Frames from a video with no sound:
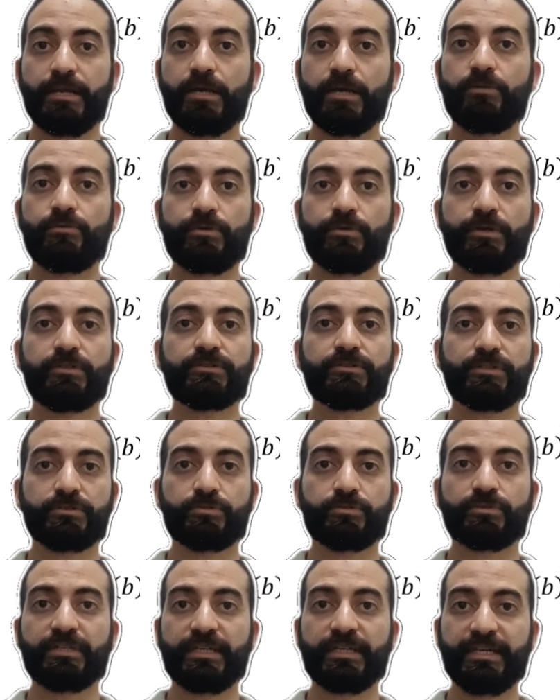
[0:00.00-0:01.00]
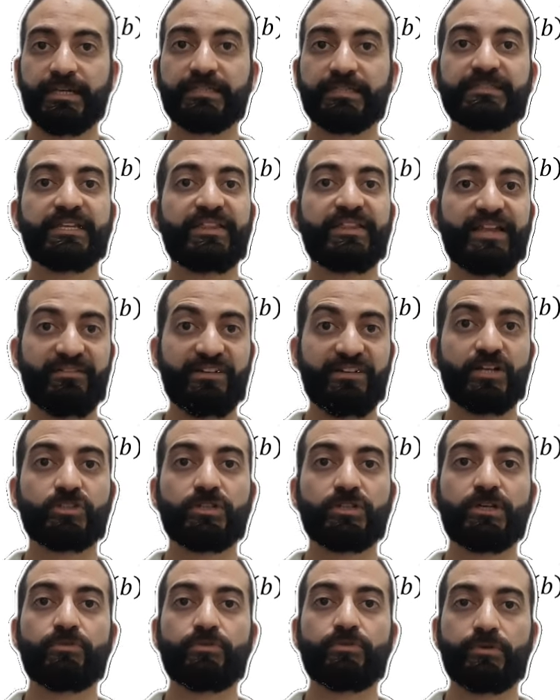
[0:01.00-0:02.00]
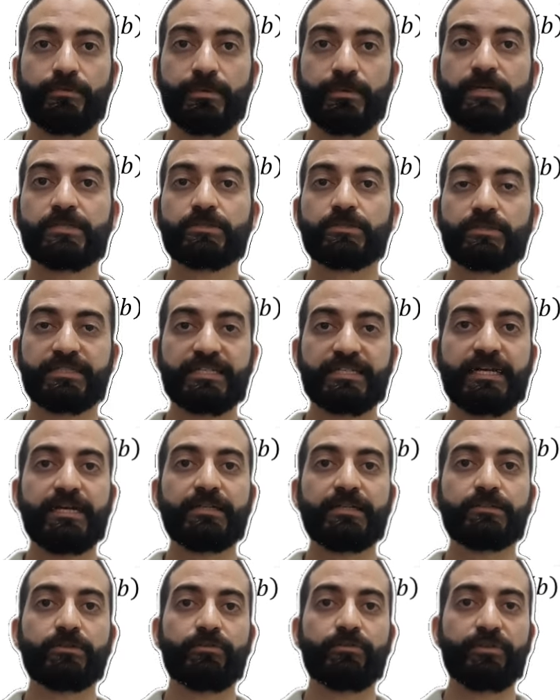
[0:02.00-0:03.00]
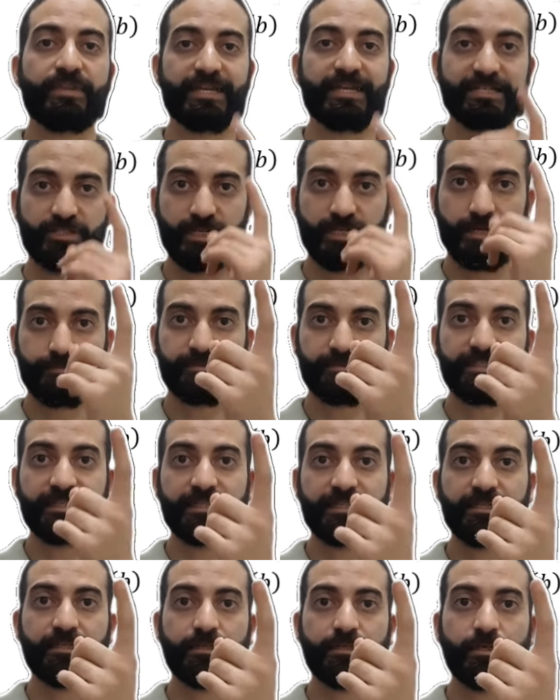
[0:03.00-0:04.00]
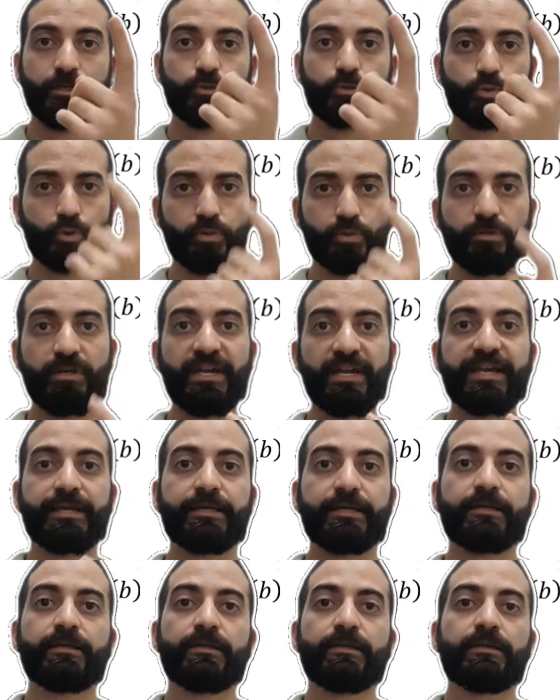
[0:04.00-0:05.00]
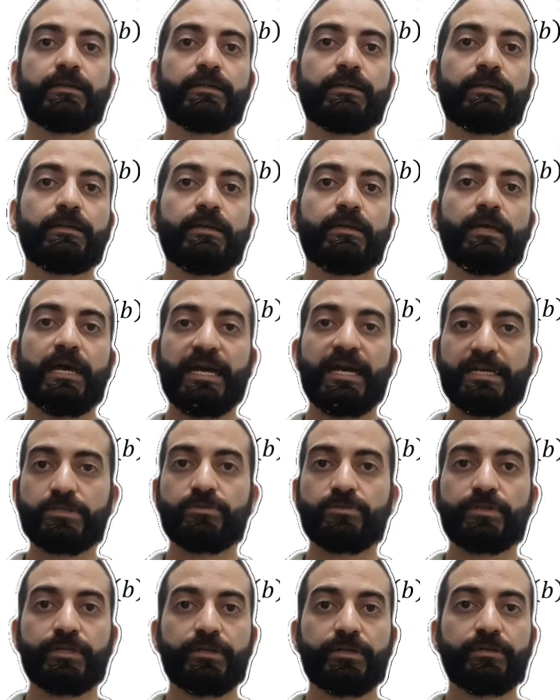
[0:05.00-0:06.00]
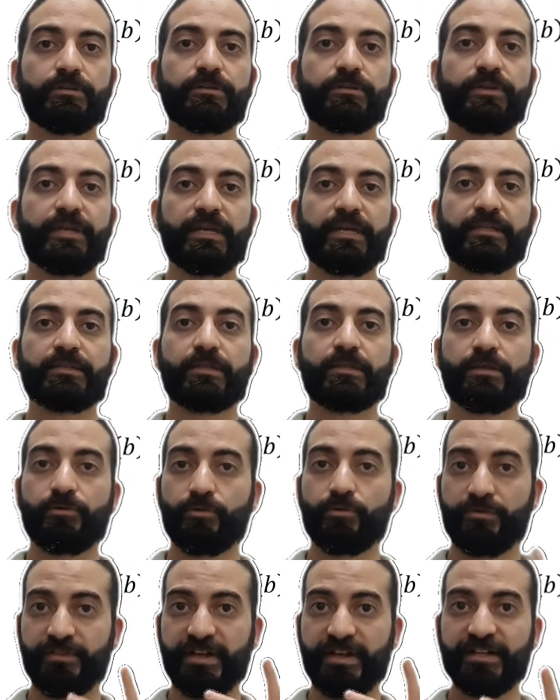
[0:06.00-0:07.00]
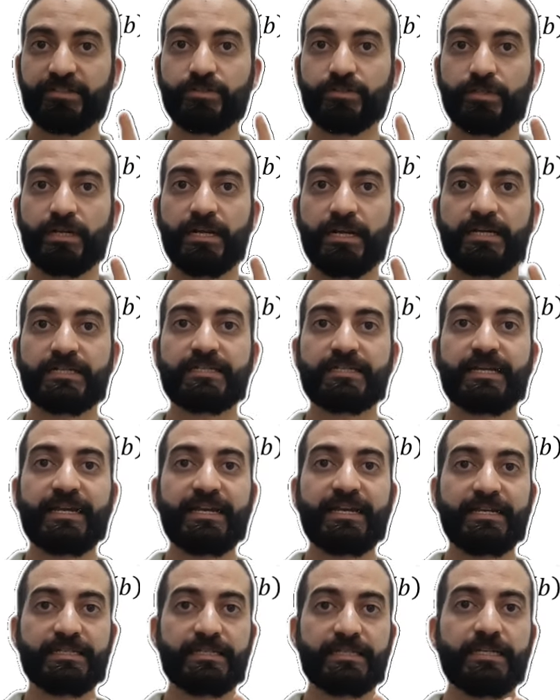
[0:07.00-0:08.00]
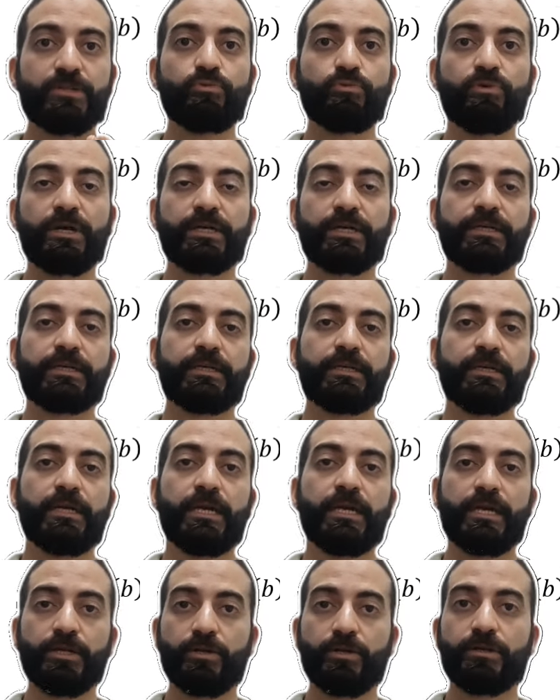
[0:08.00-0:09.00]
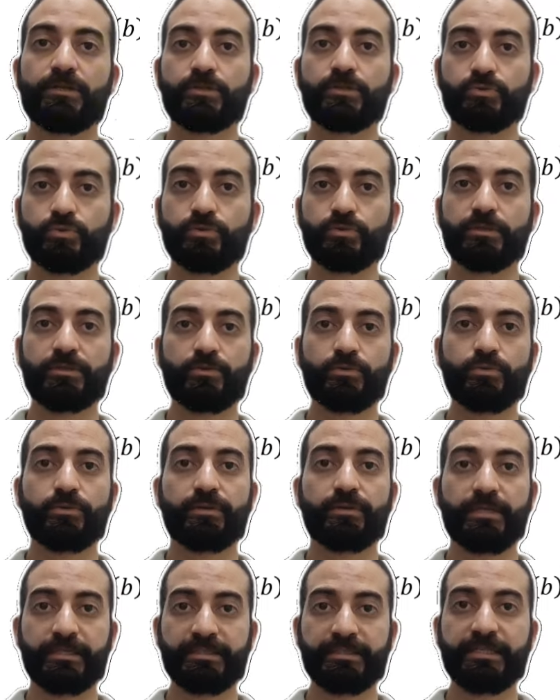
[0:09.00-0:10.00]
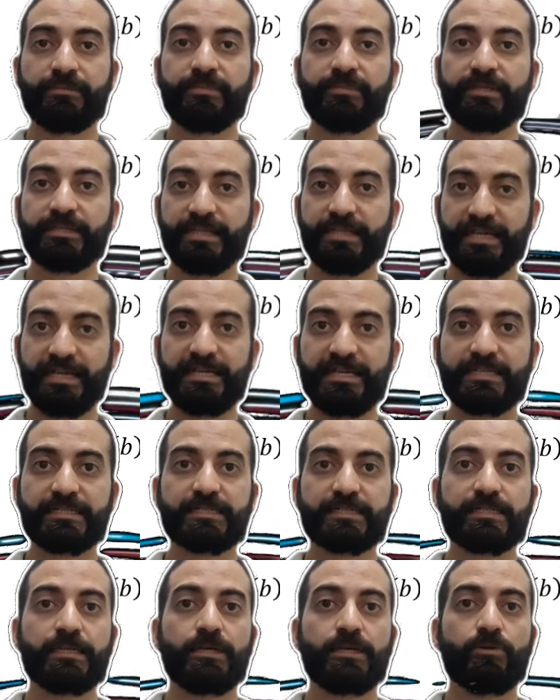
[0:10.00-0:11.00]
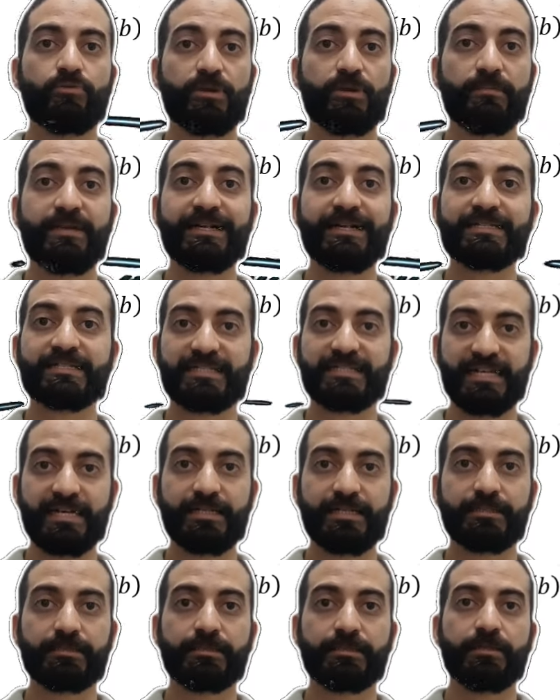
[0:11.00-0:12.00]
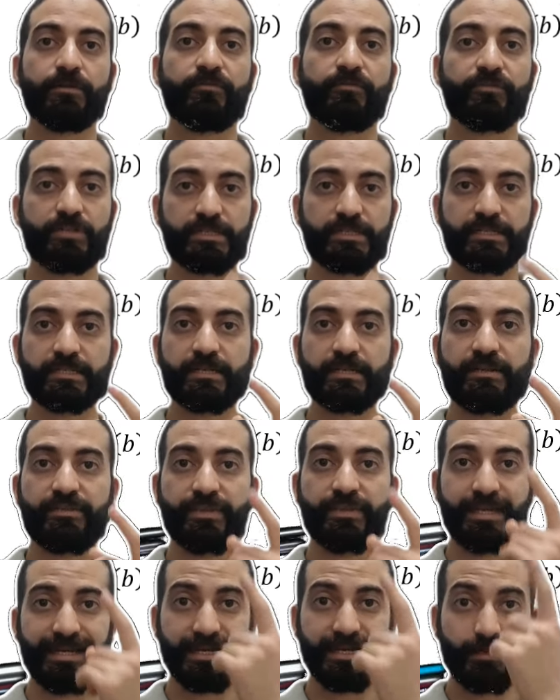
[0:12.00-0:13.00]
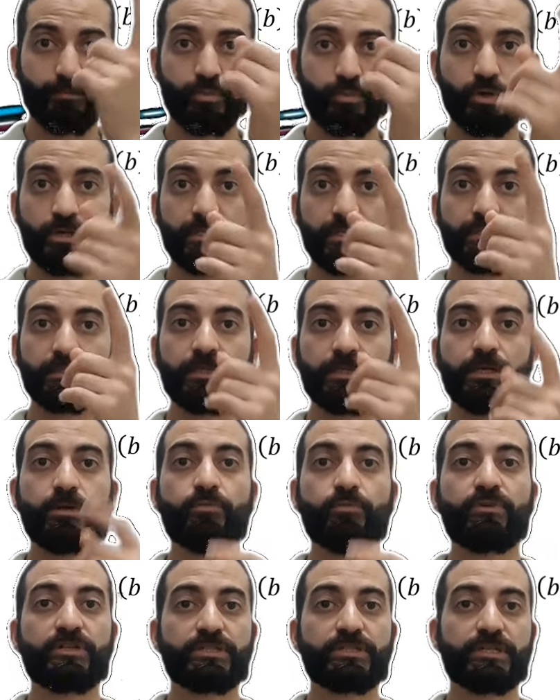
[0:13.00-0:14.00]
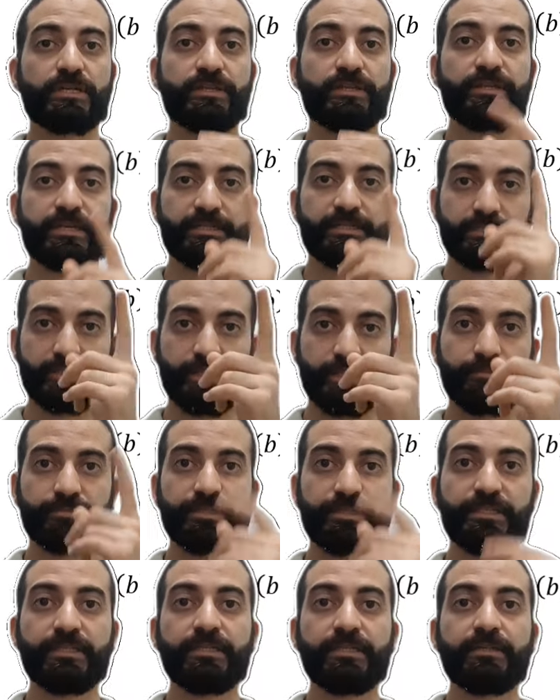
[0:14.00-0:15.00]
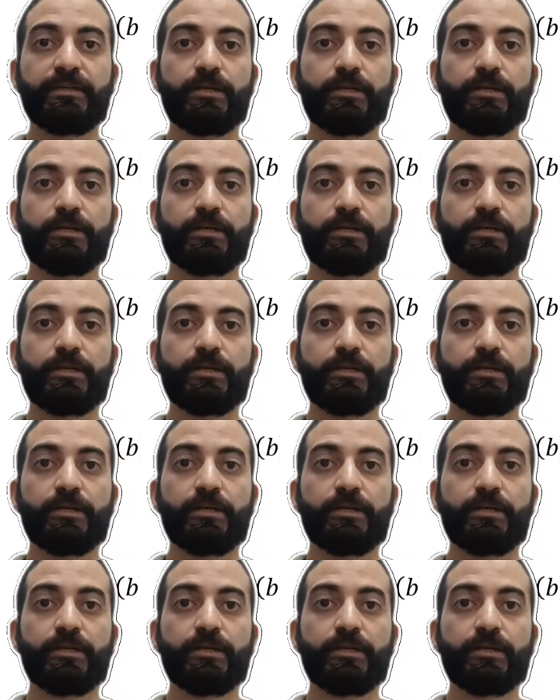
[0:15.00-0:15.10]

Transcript: Now, in order to get the vector, we must start with the shape T to A. As we know that the vector has x and y. In order to determine x, we must start with any point on shape T